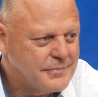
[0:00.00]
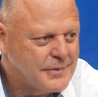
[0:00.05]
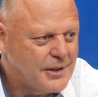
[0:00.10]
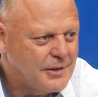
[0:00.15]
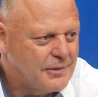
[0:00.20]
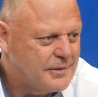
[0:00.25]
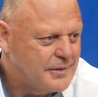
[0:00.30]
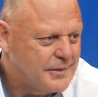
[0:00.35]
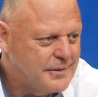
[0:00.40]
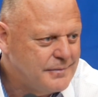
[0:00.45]
you
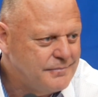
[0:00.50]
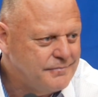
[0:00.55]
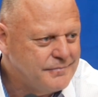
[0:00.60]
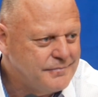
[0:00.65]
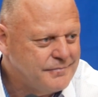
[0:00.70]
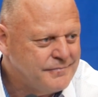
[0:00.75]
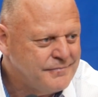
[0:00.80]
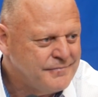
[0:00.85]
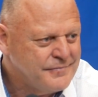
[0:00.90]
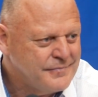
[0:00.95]
know,
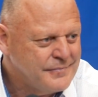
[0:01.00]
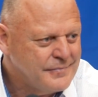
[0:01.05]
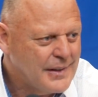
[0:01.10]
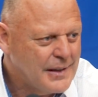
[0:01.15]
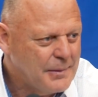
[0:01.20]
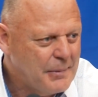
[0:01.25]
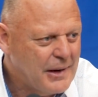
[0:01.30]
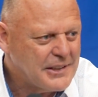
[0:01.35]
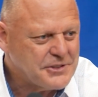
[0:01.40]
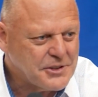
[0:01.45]

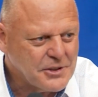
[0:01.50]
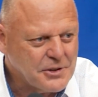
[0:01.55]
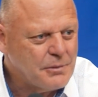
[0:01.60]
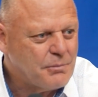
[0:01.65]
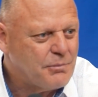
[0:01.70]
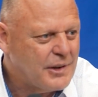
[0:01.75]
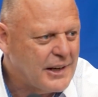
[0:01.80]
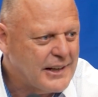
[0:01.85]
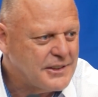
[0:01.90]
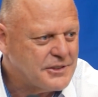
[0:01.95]
he makes a
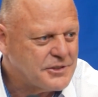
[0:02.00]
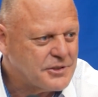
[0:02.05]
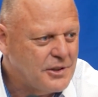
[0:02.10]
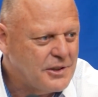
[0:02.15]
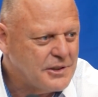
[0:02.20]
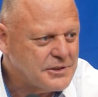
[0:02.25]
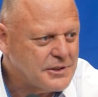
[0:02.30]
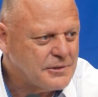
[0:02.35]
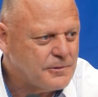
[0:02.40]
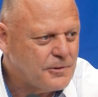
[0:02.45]
good play and
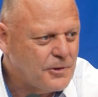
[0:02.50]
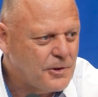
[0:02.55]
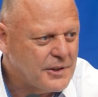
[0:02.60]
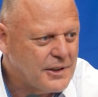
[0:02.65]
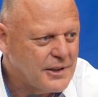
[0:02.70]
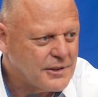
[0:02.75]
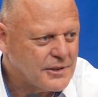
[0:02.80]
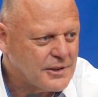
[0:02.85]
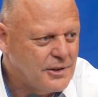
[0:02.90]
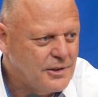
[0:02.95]
scores his
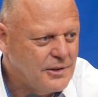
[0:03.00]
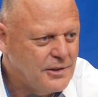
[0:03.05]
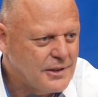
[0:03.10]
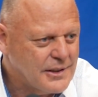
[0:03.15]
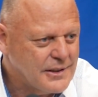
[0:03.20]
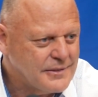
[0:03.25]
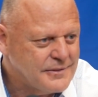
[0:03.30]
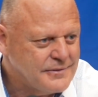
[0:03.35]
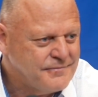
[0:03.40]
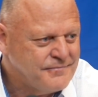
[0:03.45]
40th goal.
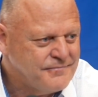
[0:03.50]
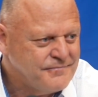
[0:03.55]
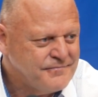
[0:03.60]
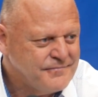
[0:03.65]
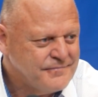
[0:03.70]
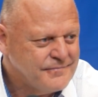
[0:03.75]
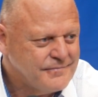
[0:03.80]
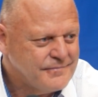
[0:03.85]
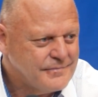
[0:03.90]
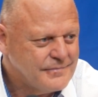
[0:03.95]
And
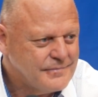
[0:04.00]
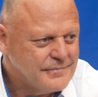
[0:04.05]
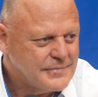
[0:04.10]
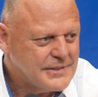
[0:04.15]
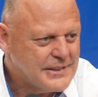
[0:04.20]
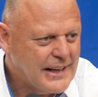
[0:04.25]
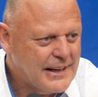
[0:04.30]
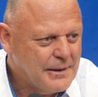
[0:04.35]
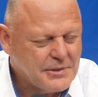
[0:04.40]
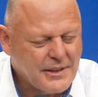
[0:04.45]

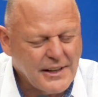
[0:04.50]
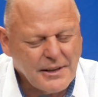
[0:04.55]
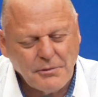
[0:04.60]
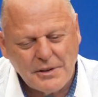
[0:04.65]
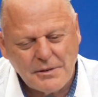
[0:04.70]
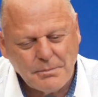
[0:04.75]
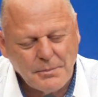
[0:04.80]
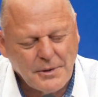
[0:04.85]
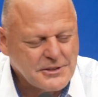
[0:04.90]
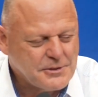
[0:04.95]
same thing
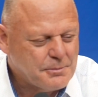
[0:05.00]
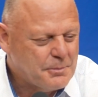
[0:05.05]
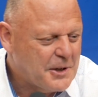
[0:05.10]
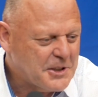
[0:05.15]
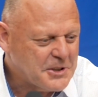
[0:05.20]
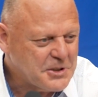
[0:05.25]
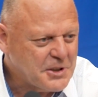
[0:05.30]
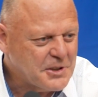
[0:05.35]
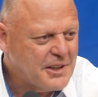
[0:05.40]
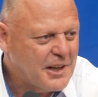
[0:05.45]
with Mitch
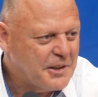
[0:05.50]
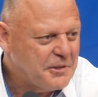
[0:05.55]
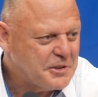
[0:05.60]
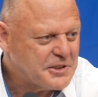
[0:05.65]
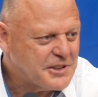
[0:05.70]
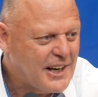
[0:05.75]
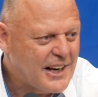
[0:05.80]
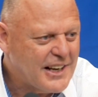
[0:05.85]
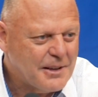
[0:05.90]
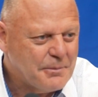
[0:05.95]
Marner on the other
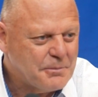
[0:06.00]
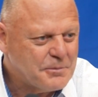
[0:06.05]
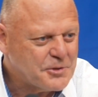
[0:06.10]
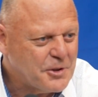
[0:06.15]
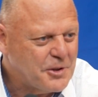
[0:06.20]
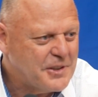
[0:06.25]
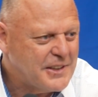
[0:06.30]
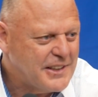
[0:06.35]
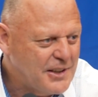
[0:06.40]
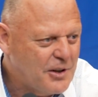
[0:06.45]
side. I'm
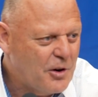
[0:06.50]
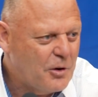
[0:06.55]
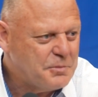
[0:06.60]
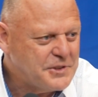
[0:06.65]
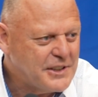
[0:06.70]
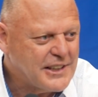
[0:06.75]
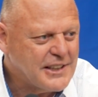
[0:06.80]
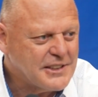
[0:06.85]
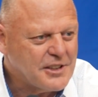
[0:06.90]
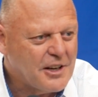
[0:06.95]
sure he hopes
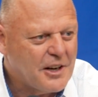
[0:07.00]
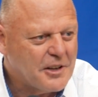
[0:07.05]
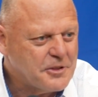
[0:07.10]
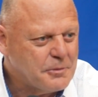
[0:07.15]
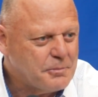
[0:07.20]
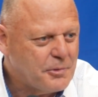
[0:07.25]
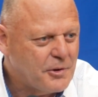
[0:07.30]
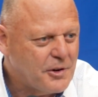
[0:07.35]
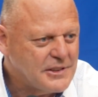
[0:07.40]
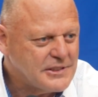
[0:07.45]
he gets
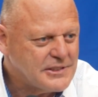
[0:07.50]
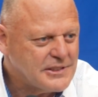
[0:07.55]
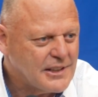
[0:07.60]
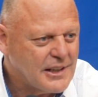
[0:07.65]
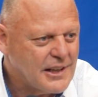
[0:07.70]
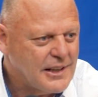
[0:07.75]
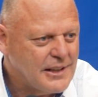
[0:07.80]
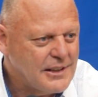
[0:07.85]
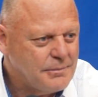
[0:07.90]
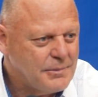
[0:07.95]
100 points
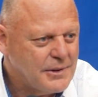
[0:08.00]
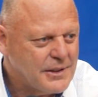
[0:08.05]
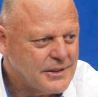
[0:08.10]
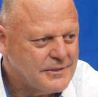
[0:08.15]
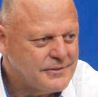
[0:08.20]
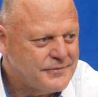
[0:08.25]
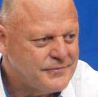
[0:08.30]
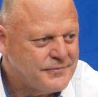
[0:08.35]
tonight, but